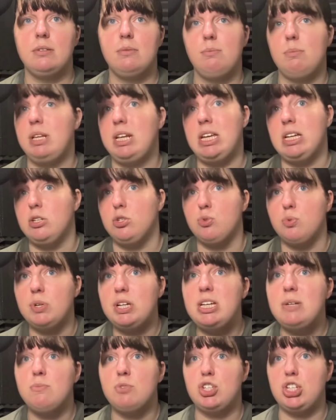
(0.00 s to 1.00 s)
many a
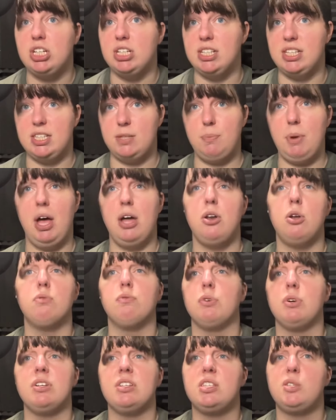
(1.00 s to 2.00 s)
dream she had spun
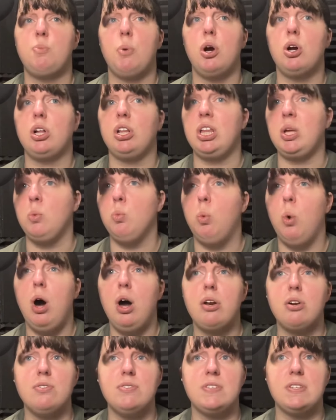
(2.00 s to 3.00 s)
over its sparkling
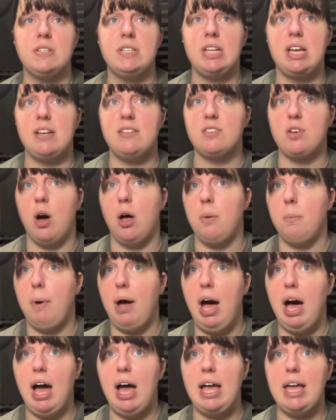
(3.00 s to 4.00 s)
waters in days gone
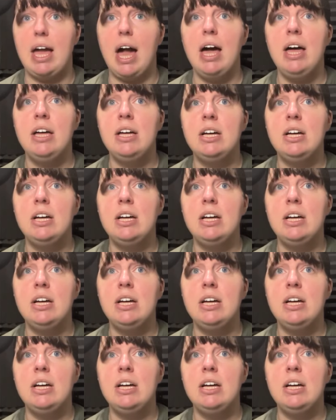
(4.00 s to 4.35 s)
by.